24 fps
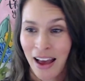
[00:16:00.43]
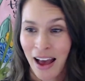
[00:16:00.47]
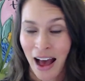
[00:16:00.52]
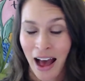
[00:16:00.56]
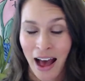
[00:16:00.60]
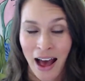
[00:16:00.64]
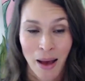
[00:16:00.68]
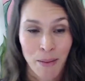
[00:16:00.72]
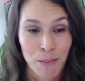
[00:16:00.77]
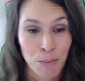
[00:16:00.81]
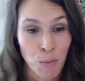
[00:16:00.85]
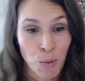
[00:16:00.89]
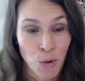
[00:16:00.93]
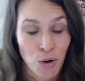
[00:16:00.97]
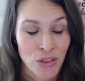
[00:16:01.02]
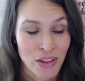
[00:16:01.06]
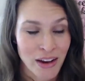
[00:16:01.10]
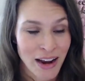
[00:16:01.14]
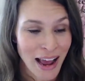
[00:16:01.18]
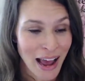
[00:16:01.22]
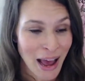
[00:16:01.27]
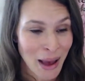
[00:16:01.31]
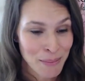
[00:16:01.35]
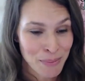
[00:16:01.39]
I'm more
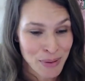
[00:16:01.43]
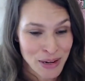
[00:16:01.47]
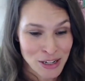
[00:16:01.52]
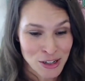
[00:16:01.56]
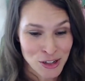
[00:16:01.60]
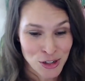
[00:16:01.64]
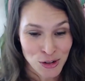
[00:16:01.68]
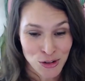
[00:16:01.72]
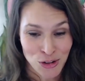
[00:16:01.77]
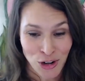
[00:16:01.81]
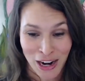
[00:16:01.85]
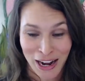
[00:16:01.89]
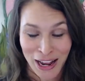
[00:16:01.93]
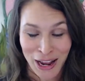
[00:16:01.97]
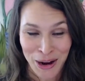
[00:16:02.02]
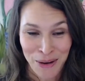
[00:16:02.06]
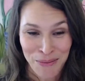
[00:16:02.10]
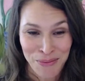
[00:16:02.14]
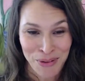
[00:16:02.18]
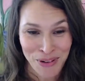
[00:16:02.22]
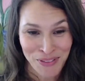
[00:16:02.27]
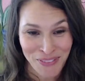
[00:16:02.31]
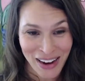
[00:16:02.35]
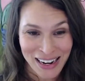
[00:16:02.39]
than happy to try to
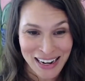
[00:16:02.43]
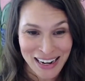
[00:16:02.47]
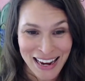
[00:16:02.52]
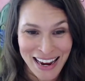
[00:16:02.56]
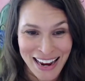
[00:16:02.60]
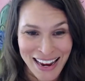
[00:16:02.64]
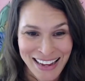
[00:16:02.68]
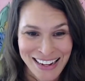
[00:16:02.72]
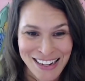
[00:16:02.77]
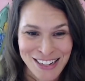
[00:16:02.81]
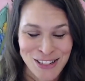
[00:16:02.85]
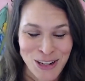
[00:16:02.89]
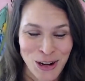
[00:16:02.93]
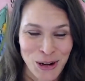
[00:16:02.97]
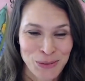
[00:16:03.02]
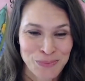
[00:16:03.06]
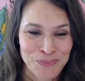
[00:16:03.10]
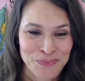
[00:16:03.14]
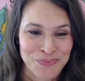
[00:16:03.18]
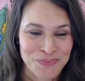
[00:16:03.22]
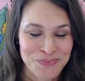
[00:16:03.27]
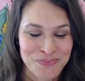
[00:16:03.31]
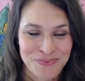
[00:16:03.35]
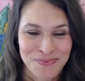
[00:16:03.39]
help if I can. So
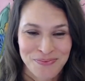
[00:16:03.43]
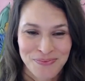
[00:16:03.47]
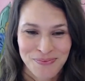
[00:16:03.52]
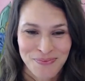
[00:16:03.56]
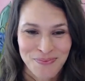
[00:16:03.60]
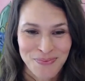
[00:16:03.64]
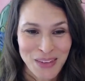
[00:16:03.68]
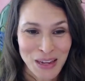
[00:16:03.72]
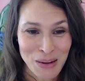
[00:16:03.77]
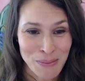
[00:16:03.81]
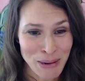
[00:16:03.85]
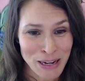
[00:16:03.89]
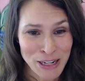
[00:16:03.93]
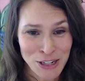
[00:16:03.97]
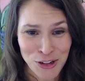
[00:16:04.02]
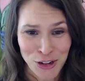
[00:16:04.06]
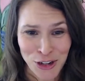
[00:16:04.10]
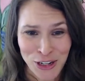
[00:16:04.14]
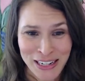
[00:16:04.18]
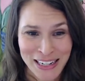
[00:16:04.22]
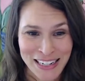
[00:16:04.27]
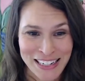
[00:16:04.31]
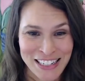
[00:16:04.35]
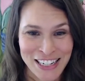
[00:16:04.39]
make sure
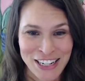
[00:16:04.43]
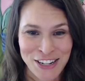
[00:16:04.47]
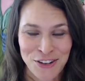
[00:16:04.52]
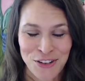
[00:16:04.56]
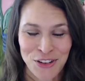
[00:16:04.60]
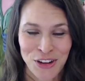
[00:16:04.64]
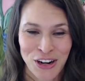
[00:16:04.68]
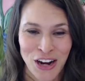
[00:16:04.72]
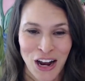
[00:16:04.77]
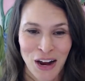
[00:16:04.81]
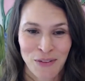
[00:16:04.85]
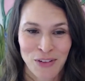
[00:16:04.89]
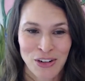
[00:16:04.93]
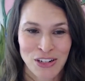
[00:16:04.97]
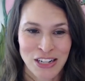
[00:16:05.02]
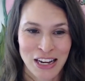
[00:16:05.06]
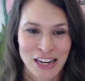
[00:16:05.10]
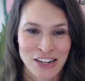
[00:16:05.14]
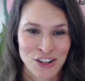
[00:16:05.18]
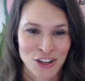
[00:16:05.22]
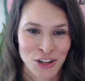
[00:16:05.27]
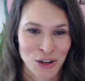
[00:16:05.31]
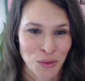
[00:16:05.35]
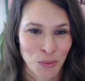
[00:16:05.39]
to continue the
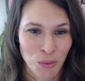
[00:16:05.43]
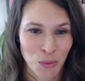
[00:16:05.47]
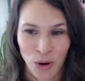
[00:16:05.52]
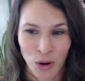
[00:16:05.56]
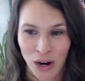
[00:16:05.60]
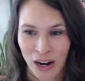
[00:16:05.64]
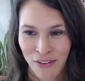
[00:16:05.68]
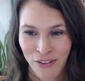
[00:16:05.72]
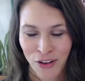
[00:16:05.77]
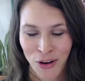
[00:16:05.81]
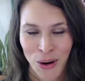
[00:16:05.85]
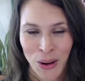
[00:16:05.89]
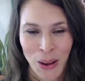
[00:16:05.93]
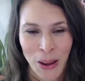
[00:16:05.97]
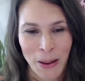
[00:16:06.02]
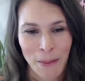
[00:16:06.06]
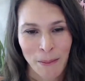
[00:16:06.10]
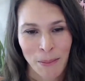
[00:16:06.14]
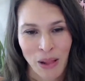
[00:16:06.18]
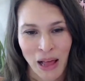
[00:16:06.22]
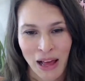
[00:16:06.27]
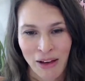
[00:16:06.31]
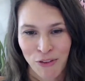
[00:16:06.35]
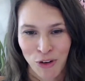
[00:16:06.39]
conversation and whatever
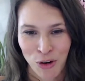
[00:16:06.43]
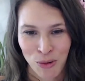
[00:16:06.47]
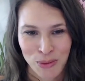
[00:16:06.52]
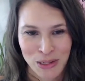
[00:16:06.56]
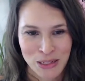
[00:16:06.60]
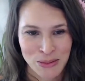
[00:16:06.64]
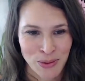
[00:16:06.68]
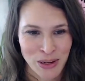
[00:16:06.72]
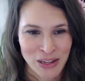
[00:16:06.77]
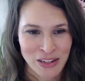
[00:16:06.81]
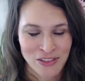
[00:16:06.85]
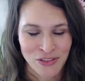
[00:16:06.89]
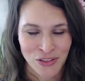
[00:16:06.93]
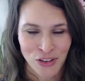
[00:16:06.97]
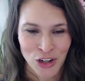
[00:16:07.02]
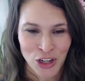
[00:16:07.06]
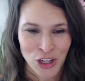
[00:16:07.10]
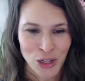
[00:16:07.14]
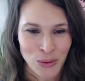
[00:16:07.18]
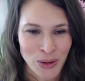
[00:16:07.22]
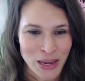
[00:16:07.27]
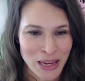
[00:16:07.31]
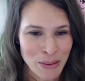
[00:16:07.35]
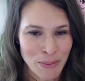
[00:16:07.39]
platform is best for
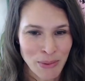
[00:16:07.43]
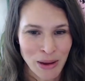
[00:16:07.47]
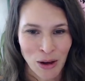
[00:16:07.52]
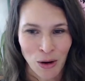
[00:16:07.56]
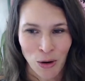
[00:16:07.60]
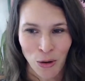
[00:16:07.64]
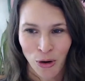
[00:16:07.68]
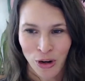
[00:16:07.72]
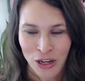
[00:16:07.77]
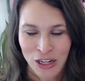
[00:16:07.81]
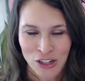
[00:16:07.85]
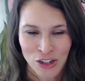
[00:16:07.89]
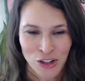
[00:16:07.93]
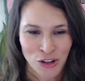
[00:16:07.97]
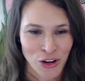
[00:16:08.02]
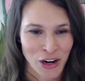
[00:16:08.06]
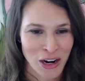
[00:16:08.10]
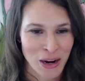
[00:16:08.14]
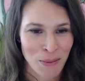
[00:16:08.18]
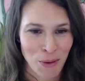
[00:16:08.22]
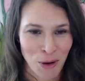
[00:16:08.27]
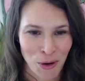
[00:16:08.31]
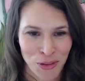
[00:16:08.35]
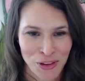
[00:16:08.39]
you email or
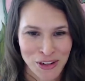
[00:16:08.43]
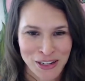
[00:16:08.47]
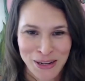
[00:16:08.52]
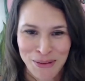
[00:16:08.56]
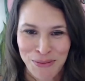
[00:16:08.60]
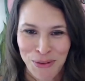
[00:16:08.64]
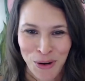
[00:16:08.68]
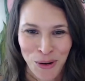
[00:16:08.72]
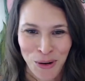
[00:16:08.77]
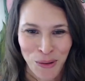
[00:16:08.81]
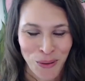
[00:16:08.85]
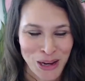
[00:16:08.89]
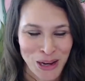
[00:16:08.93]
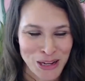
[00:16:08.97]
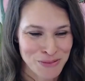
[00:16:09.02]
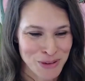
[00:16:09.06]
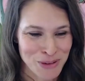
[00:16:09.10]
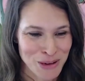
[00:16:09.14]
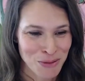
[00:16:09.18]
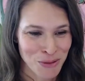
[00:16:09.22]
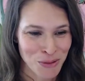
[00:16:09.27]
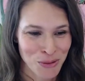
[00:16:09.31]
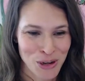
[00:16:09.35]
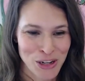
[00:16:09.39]
instagram are the typical ways
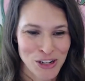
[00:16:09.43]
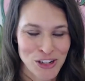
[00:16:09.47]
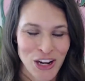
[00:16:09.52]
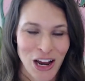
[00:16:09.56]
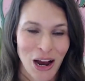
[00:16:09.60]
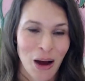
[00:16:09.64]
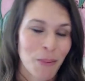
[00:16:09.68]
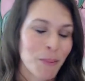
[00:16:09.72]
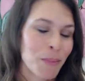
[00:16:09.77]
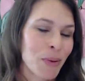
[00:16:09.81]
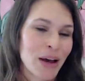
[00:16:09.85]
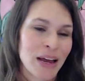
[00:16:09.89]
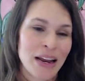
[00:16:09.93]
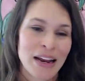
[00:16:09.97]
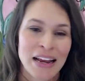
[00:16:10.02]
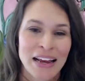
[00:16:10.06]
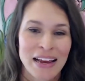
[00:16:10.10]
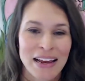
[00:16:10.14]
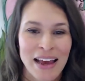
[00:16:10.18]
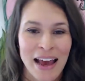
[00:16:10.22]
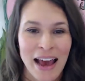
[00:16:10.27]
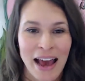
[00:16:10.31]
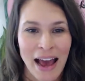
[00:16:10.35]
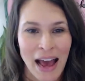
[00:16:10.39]
people reach out but
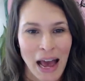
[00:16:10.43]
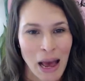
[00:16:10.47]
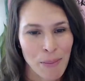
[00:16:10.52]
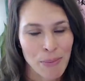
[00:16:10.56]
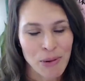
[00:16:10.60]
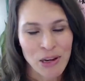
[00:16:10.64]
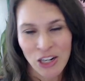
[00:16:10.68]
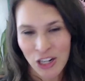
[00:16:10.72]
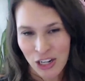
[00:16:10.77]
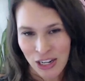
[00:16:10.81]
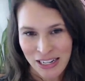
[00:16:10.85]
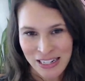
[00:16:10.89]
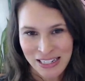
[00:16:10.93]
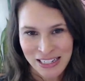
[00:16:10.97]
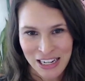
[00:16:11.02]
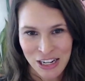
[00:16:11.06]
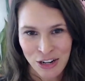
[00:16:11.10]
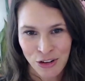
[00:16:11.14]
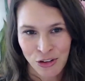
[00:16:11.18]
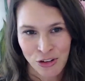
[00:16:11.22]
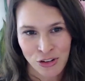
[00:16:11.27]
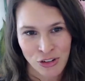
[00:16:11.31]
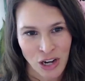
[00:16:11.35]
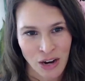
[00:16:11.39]
happy to
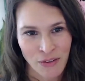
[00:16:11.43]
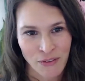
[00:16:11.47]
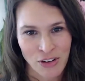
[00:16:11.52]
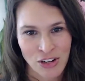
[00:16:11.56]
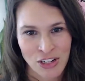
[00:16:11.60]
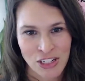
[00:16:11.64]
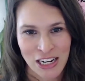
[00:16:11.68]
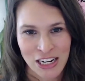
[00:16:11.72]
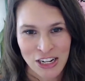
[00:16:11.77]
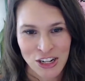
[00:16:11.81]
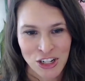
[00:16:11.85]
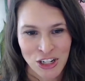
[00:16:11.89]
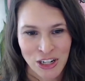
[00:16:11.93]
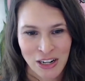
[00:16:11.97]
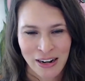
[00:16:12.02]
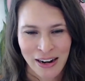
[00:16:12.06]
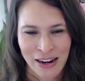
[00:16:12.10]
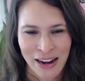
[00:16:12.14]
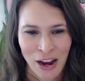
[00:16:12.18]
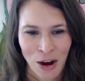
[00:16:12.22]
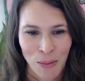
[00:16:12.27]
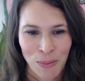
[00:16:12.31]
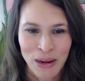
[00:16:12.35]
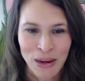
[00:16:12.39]
continue this conversation and
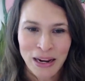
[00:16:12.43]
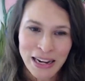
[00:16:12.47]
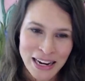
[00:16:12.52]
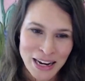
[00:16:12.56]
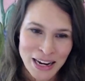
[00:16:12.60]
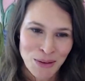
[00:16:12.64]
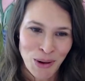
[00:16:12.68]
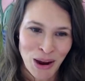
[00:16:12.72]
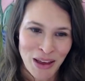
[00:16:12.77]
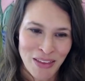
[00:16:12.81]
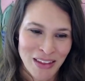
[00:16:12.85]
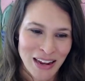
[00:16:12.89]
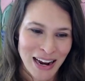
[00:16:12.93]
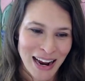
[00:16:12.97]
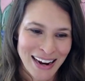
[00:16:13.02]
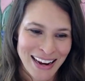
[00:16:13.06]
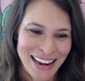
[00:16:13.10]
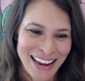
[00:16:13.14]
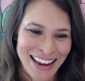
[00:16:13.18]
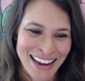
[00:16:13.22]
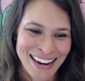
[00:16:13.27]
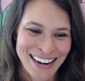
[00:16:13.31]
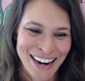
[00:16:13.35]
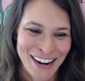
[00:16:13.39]
help in any way that i
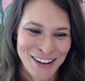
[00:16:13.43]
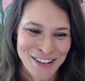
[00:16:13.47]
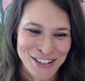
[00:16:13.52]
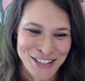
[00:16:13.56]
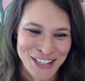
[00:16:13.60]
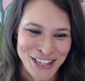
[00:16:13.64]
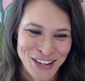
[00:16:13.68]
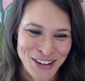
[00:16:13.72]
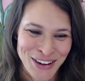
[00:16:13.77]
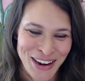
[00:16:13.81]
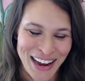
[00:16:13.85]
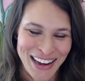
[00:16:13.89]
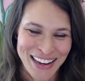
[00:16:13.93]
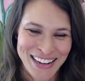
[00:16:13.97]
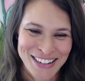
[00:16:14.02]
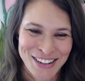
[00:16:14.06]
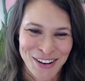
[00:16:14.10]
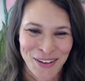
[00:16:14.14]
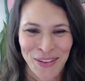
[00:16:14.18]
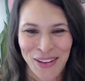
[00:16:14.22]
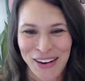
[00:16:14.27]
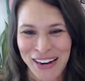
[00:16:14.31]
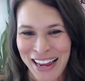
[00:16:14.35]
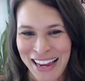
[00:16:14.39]
can and i'll see you guys
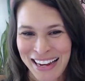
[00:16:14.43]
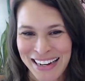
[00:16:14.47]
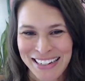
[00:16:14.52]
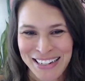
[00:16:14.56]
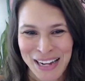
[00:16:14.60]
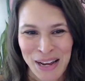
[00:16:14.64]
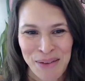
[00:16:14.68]
on the next